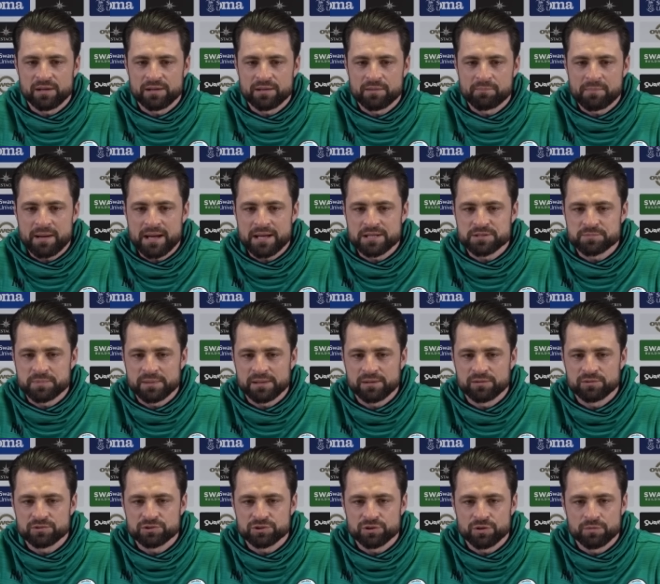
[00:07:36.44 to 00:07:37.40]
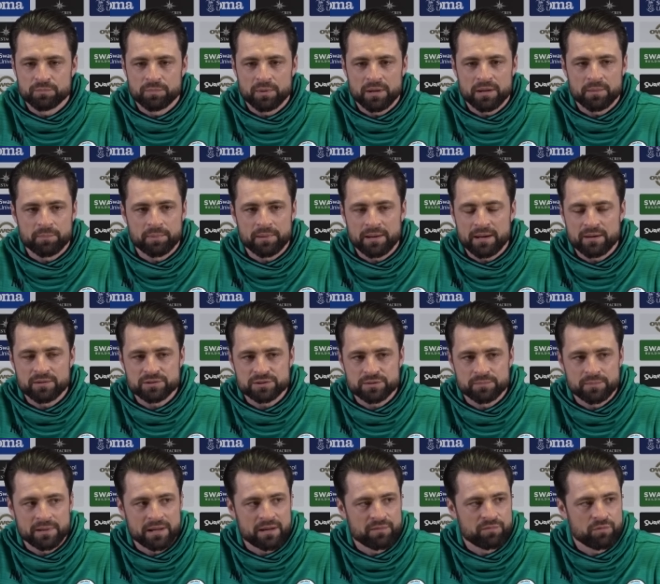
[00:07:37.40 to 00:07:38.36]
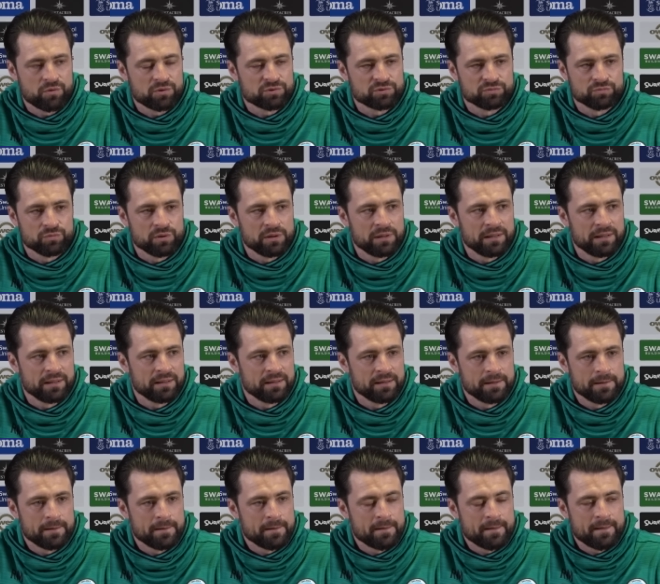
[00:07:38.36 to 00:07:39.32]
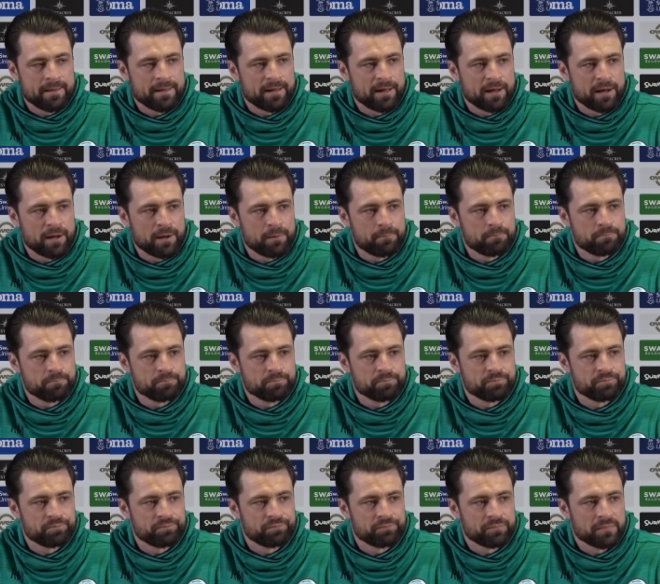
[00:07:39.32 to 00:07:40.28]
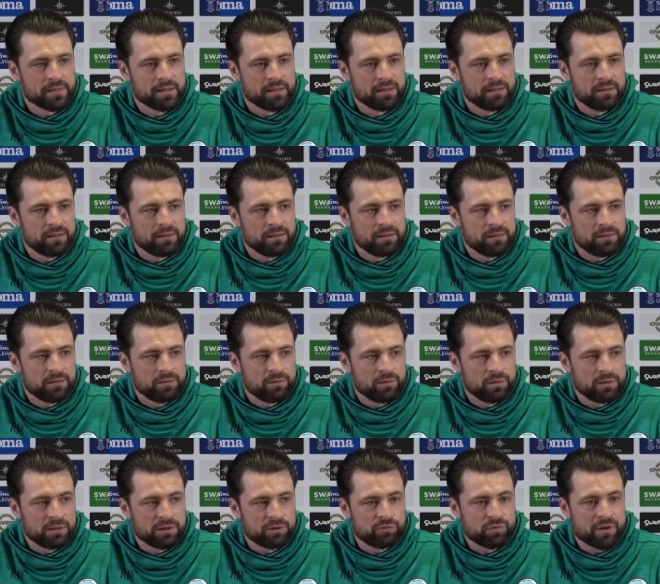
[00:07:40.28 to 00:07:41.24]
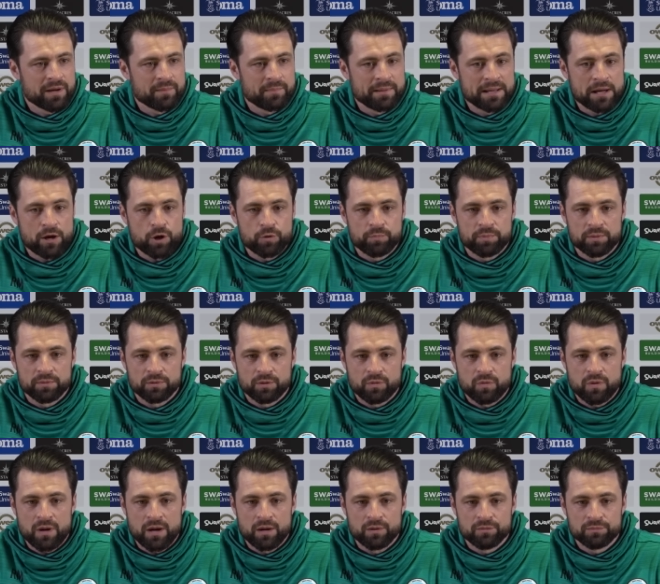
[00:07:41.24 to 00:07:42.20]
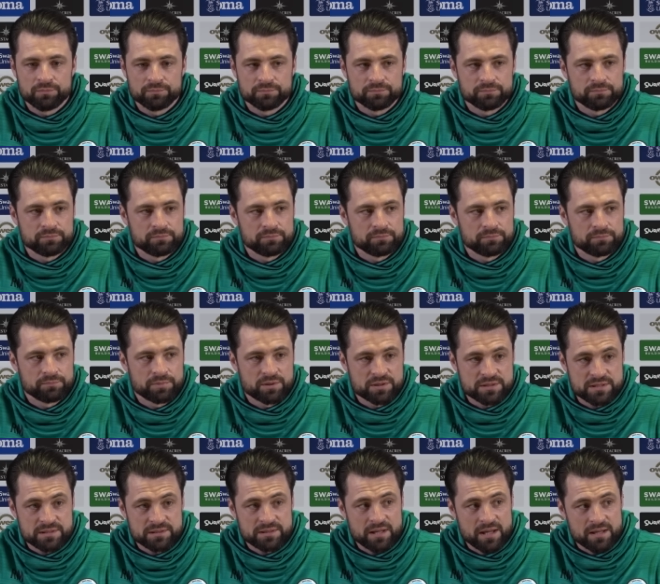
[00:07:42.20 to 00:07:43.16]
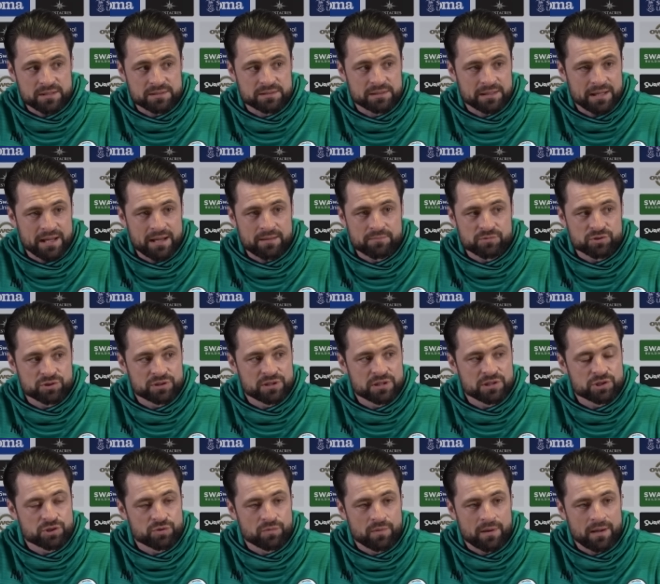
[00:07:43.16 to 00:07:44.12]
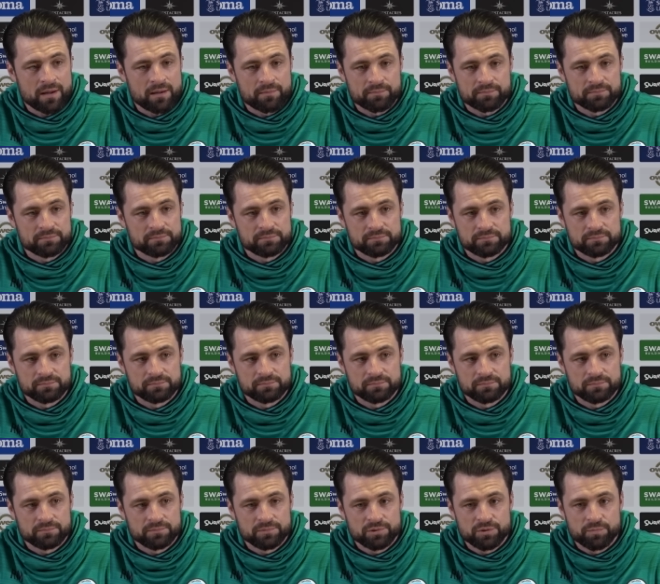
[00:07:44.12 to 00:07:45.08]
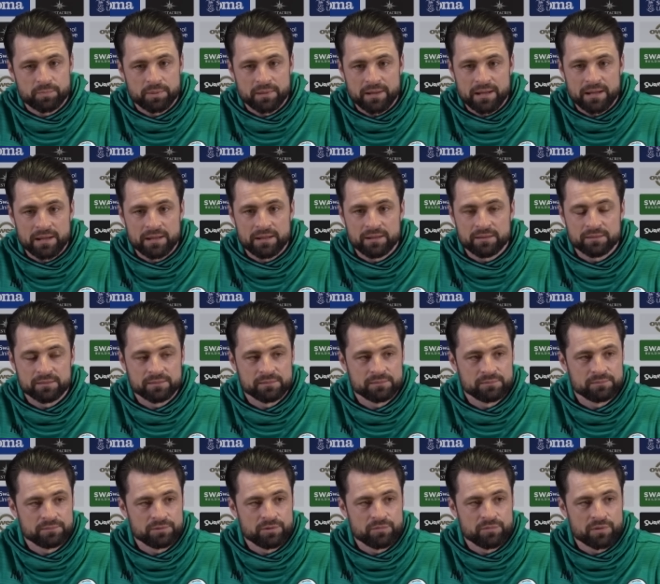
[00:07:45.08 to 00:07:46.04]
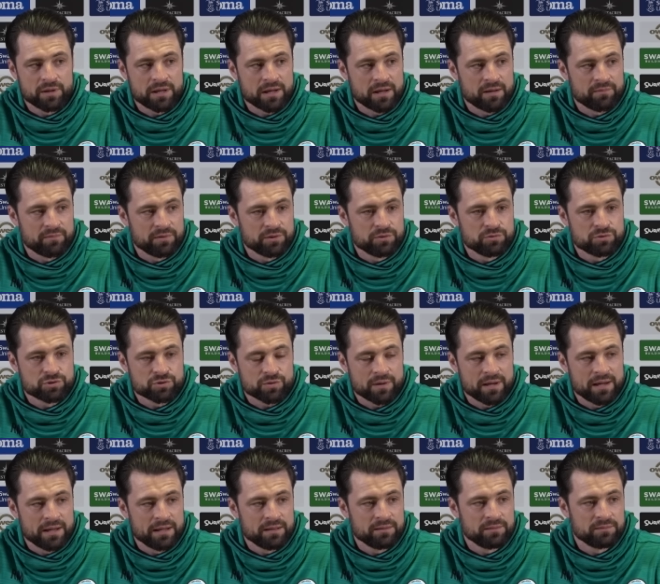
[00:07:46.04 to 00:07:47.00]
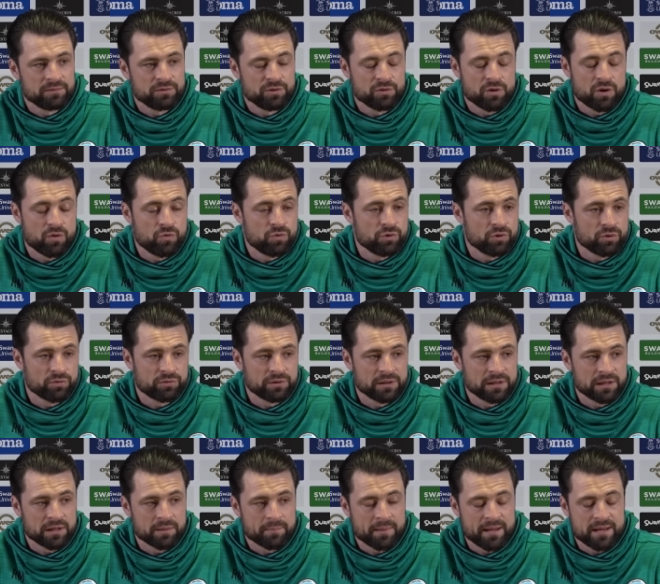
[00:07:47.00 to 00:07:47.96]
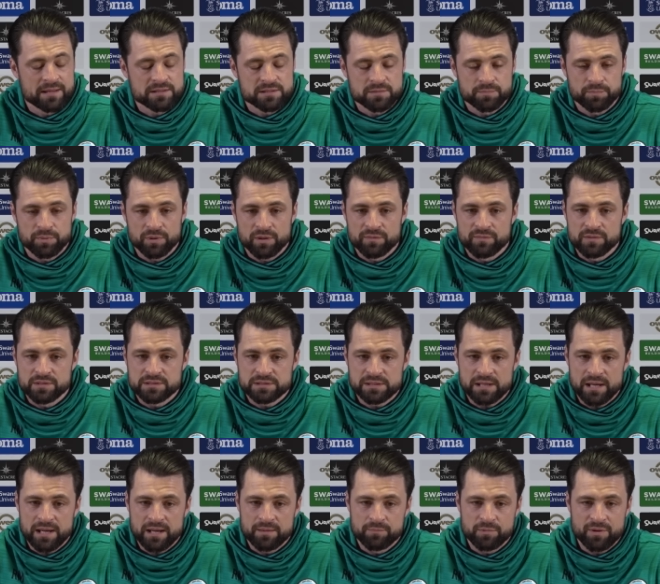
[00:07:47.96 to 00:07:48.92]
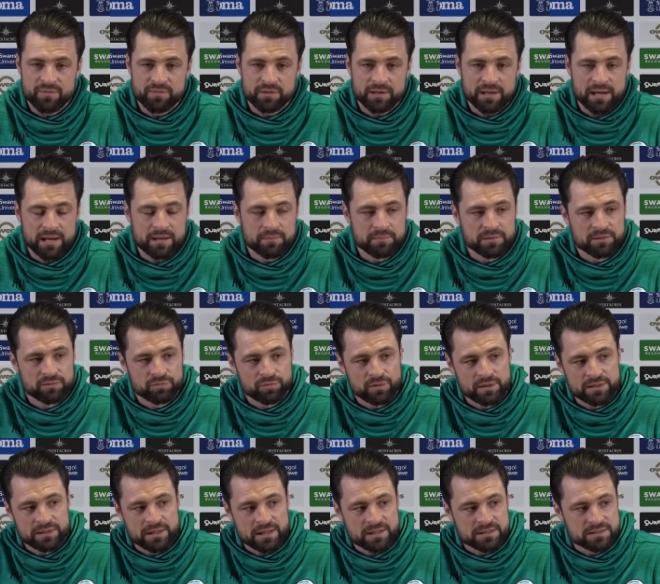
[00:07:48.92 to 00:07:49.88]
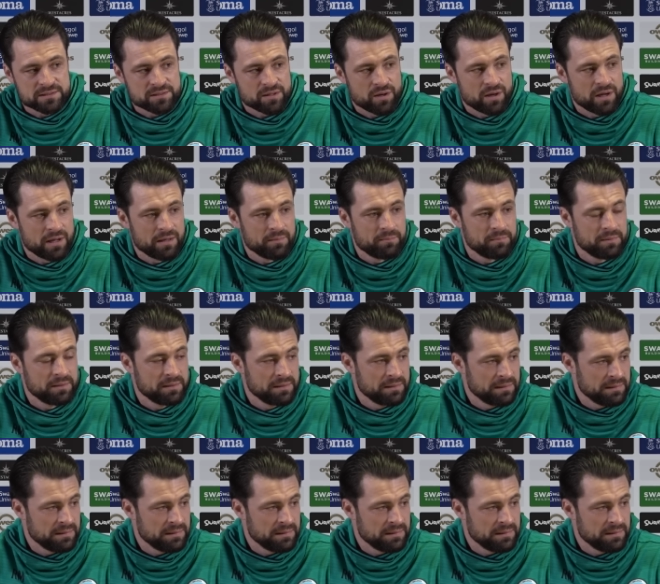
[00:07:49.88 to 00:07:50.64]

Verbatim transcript: like the man's been consumed by the player or something. Like I thought it was a really um, incredibly open quote because it does. The game just eats you up. You play, you recover, you train. You're, all you're thinking about is the previous game. You have a game in three days' time.